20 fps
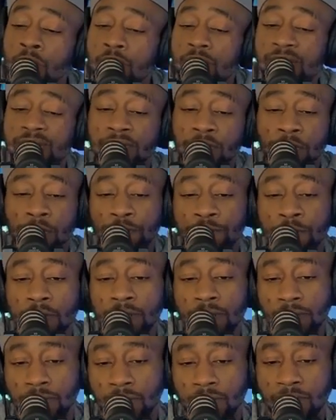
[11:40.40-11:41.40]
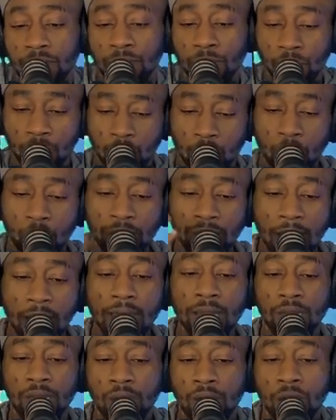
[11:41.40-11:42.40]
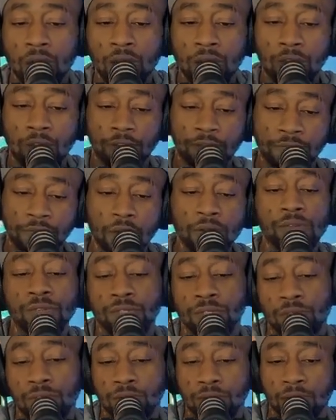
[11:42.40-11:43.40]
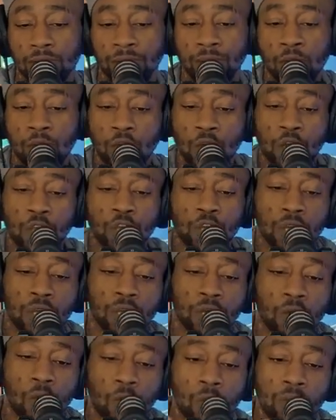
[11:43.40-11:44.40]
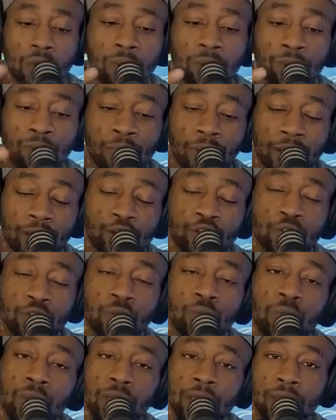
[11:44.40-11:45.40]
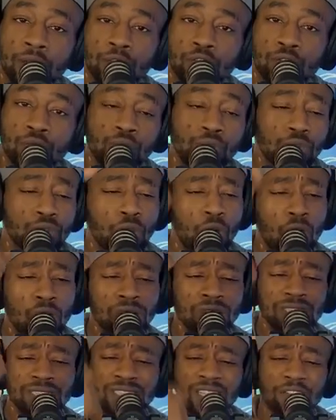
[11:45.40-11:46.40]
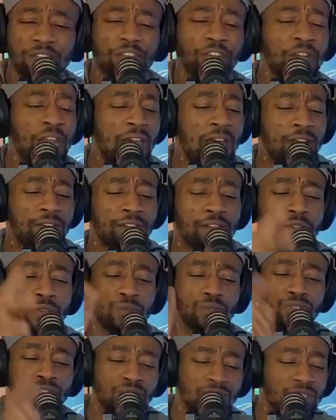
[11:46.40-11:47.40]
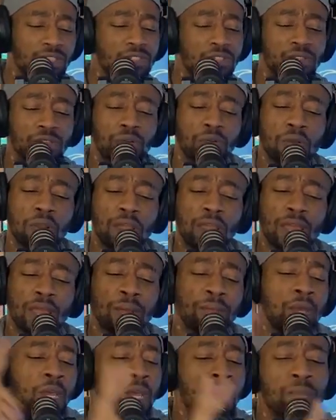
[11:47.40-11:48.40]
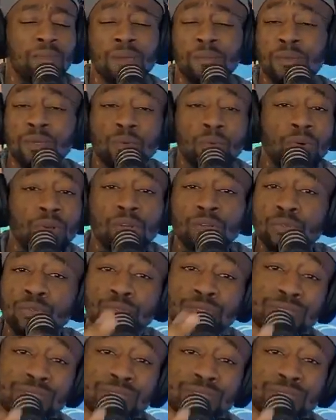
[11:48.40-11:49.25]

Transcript: It's like a funnel system. You create your funnel system. You go and branch your wings. You use all these different avenues, Instagram, maybe you want to use